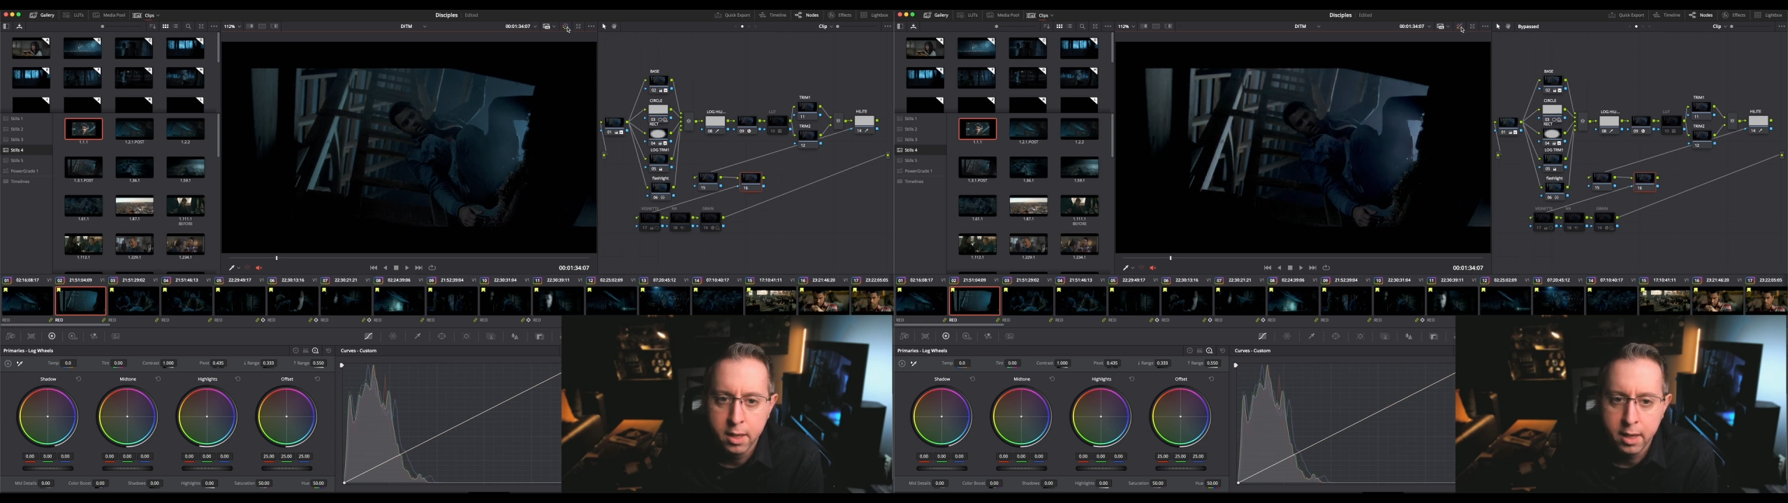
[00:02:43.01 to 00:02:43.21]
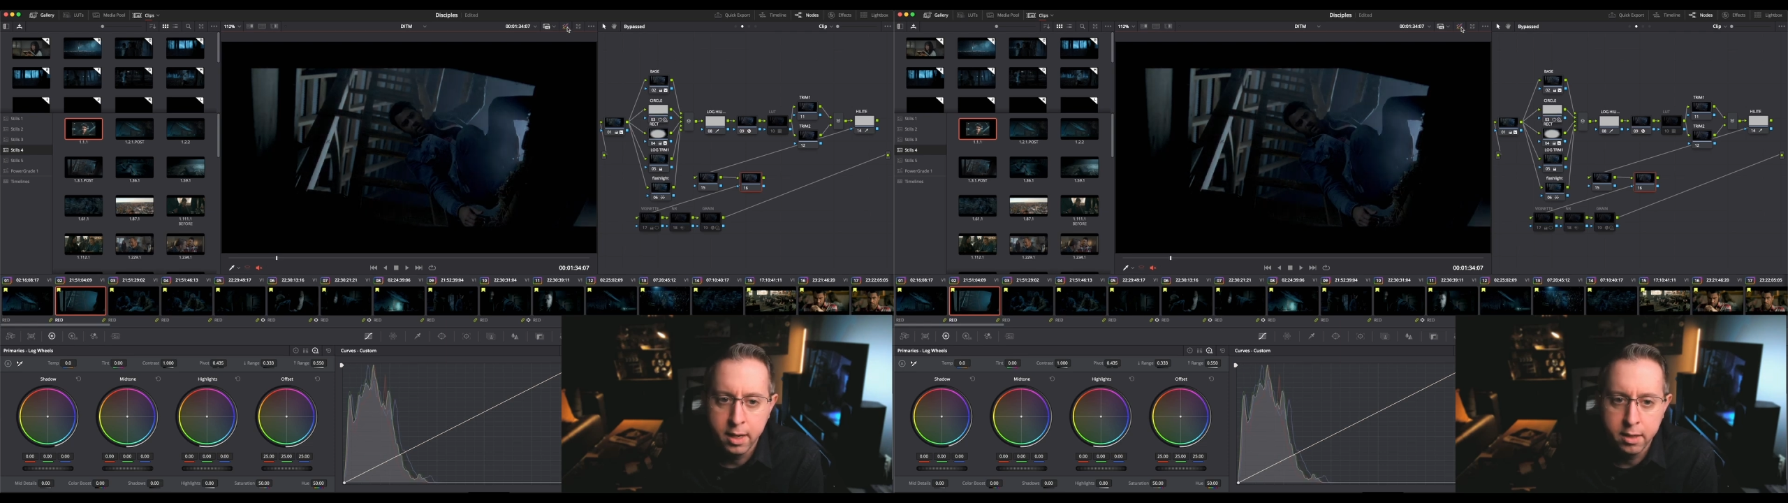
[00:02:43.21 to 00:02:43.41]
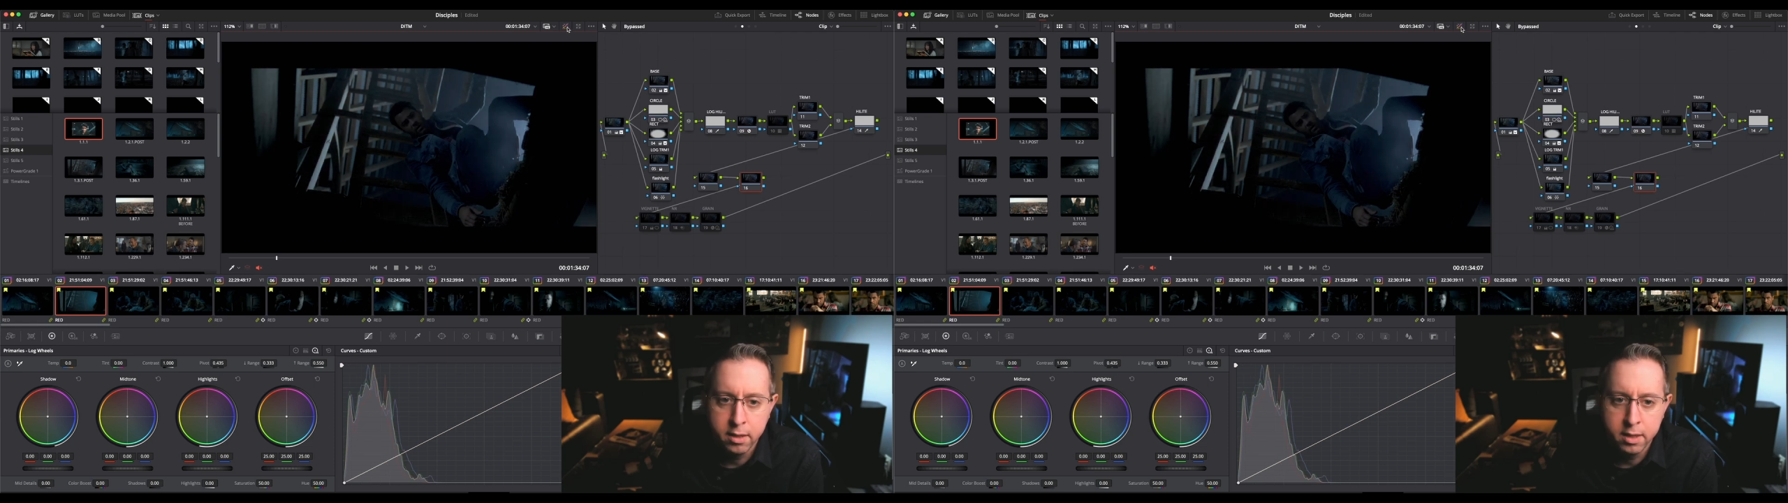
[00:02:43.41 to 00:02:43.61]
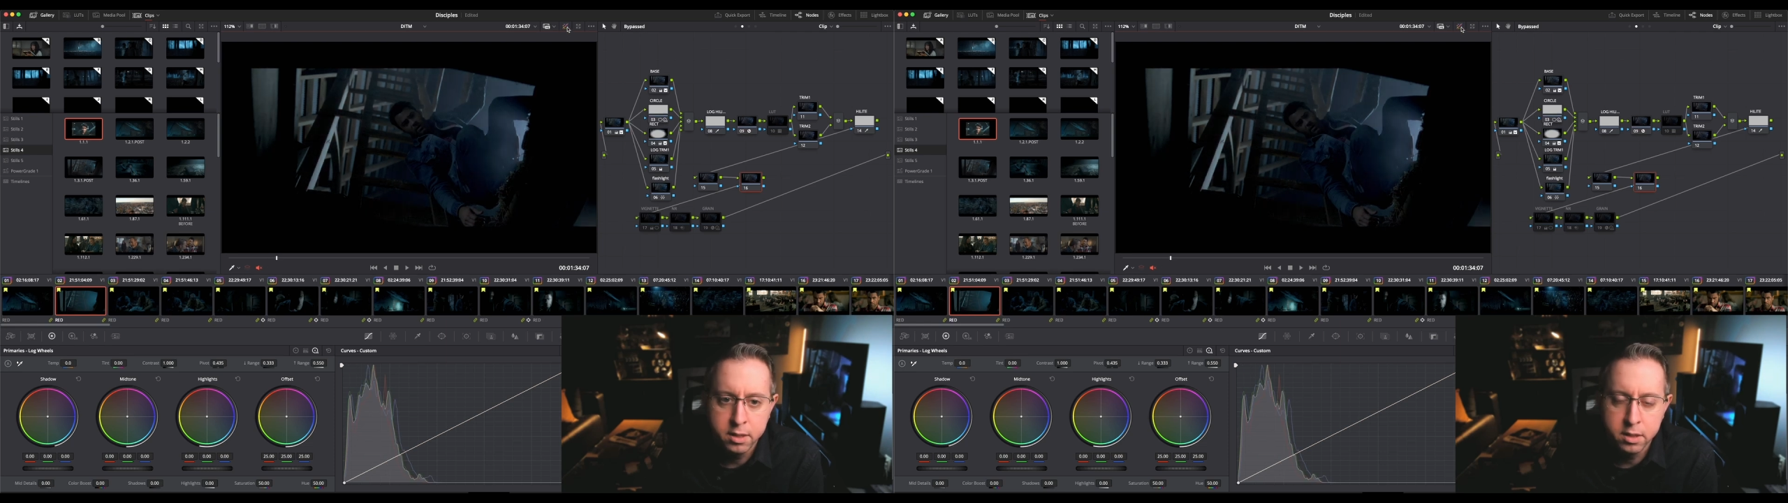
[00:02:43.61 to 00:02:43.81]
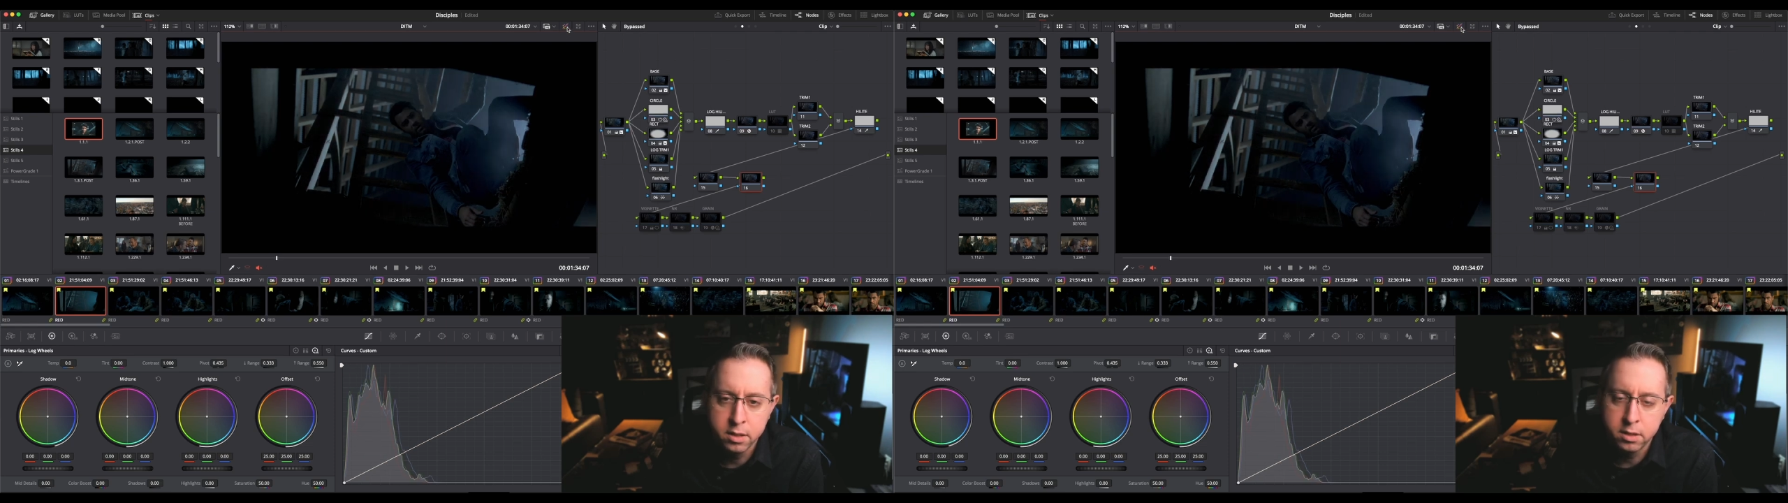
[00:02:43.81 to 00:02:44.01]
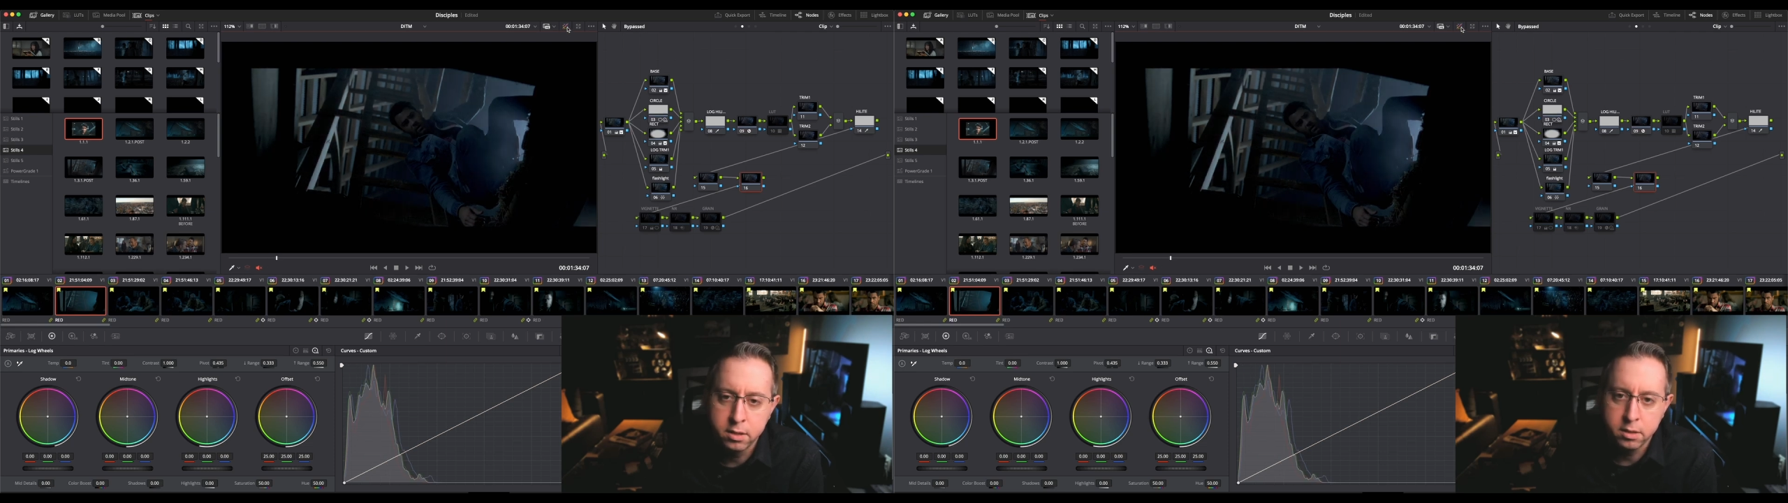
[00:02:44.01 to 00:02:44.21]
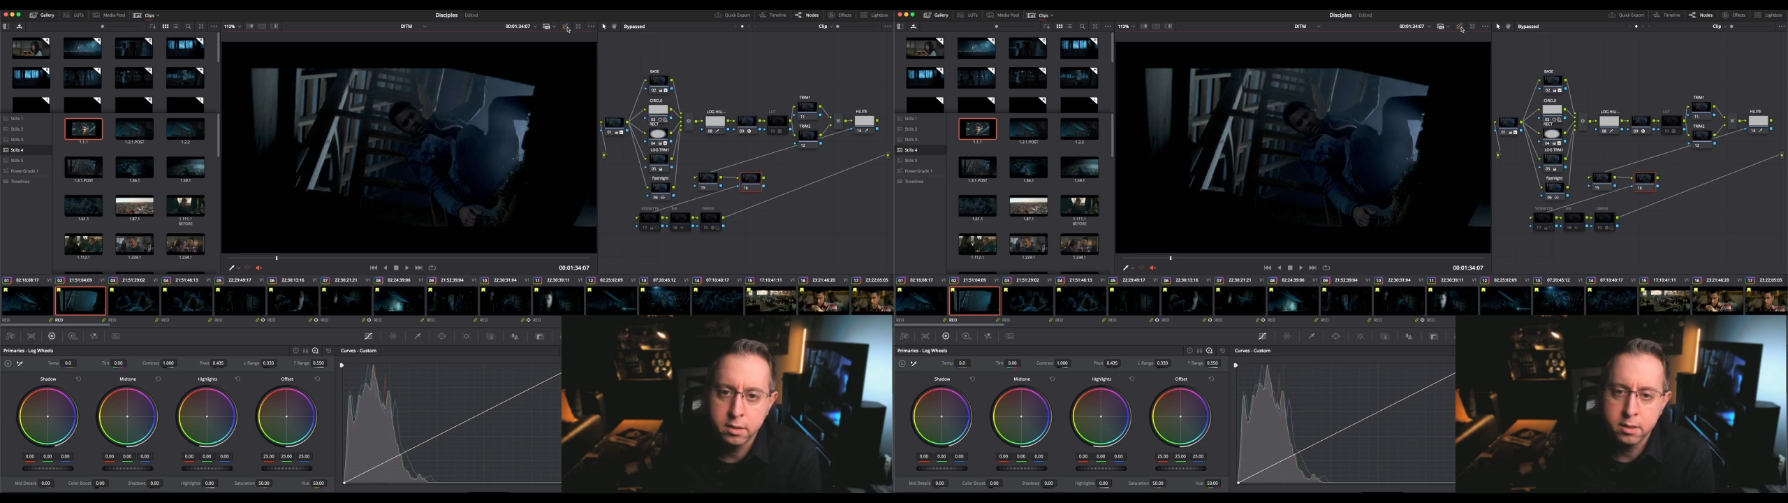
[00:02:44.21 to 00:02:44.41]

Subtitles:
and this is